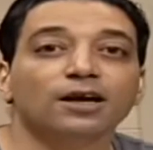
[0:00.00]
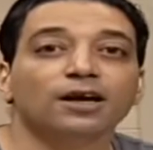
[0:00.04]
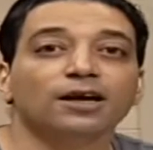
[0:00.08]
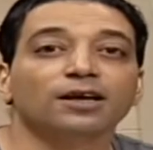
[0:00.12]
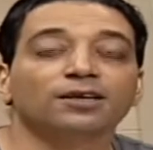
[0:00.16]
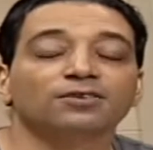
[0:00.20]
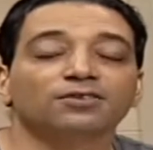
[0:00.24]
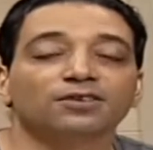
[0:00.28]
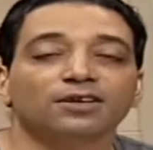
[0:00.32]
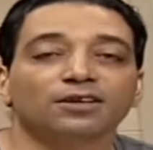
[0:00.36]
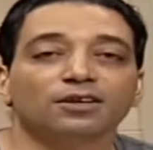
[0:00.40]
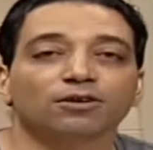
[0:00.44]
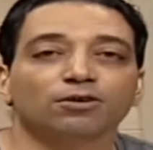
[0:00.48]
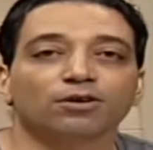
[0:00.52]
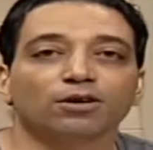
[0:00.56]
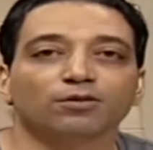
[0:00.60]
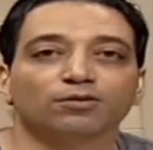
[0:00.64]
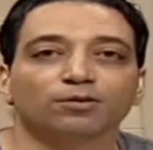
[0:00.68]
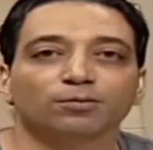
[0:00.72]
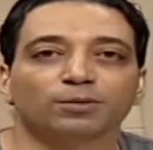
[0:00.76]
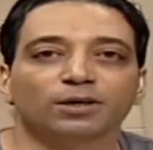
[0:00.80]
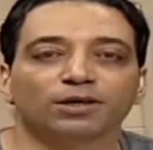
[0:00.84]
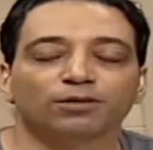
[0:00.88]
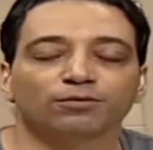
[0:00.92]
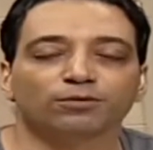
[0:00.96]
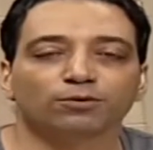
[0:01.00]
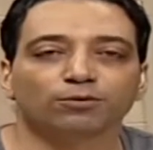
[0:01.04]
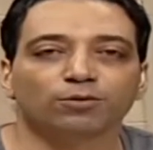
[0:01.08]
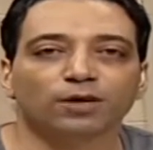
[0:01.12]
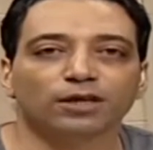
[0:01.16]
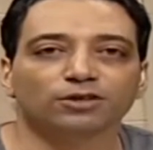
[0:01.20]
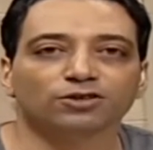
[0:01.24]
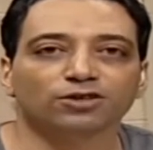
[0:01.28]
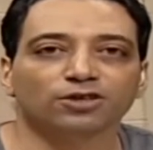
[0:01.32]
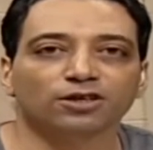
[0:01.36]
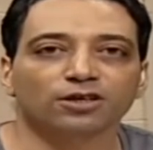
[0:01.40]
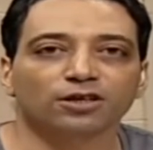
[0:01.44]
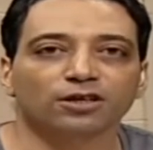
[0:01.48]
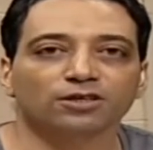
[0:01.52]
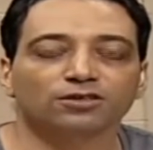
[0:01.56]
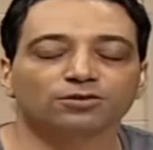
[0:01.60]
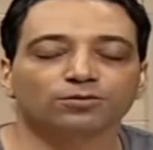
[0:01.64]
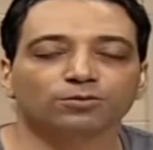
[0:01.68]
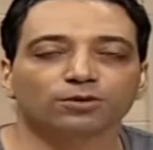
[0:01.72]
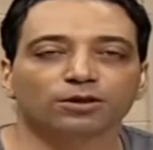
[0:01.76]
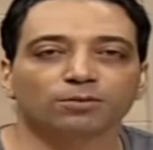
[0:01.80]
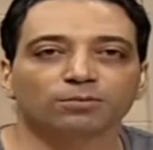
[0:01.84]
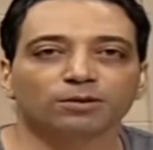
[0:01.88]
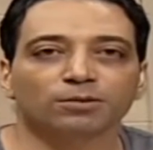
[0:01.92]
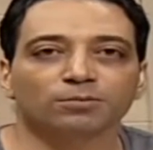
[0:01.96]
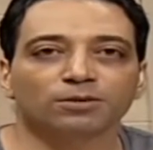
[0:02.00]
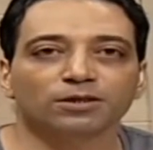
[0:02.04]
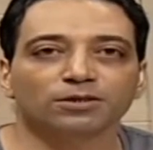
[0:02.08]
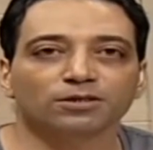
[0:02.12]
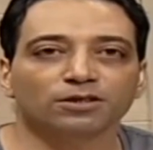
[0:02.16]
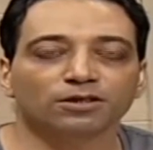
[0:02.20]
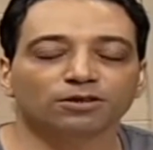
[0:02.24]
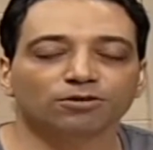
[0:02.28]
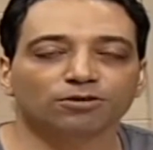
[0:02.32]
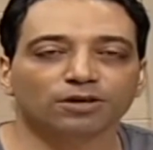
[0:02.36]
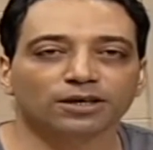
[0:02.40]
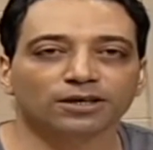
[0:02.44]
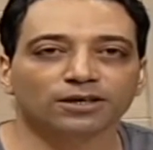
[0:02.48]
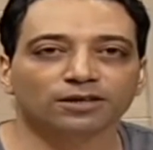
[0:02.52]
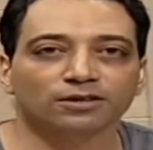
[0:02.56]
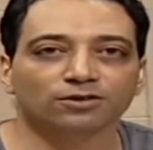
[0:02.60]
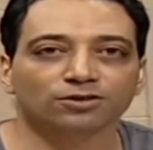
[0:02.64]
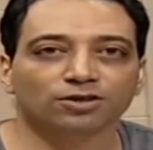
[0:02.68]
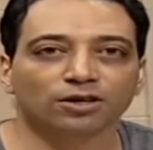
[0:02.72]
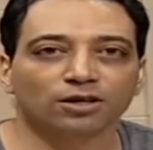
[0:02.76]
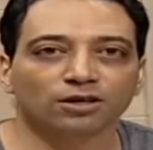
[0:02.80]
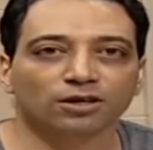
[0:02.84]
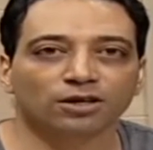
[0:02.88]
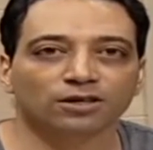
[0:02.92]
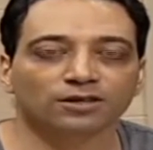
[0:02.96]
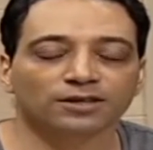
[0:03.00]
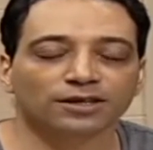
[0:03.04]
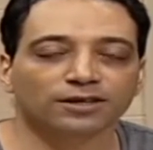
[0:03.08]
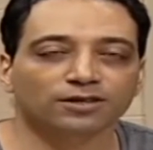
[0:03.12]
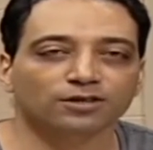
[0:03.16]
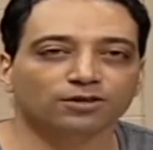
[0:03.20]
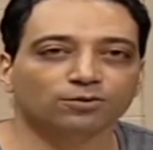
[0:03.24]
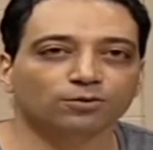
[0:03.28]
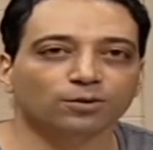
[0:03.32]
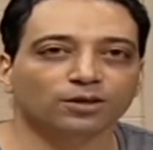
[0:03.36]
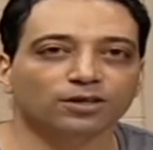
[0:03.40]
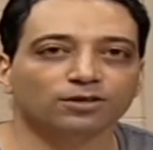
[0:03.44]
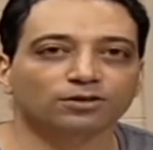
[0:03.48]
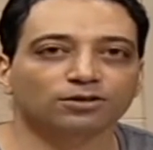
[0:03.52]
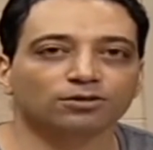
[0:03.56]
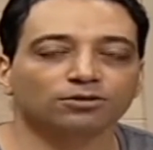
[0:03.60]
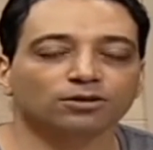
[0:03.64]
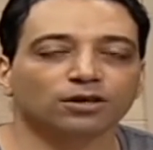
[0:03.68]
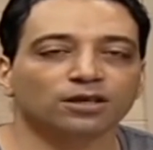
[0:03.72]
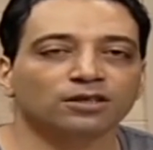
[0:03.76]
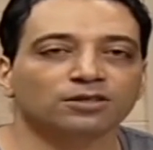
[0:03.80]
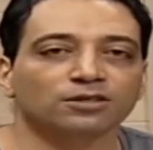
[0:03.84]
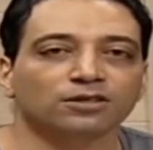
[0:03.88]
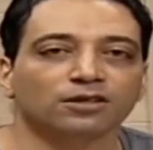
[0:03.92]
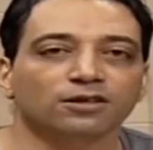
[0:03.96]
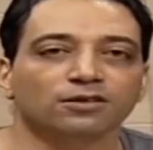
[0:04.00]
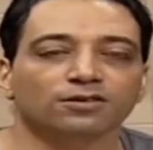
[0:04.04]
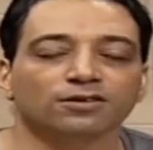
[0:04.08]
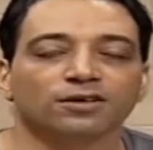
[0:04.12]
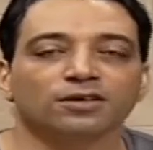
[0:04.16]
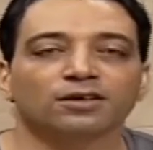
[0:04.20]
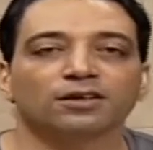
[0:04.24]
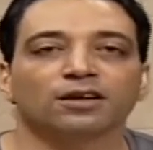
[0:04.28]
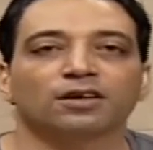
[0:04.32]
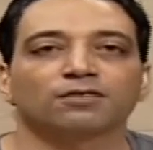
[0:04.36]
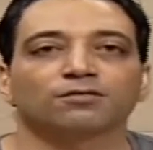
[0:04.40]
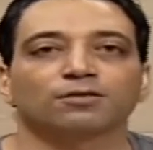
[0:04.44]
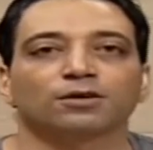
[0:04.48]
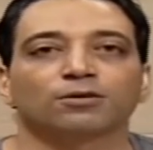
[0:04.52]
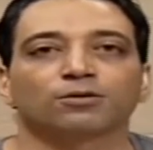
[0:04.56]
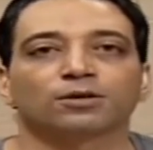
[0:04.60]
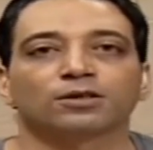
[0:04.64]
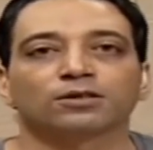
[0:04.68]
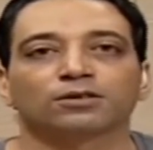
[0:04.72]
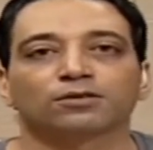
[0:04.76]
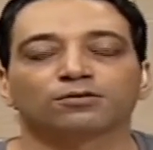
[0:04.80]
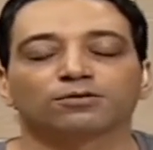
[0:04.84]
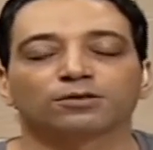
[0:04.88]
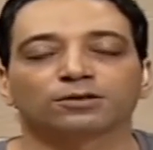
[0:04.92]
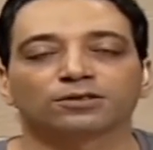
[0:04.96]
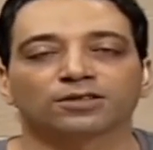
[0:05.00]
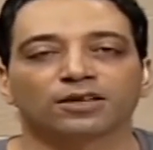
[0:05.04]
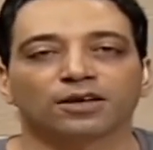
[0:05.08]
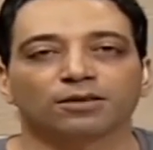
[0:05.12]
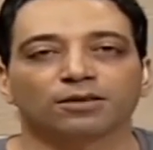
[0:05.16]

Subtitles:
And thank you everybody for watching us. We'll be meeting you again inshallah next week. So until then, have a wonderful time.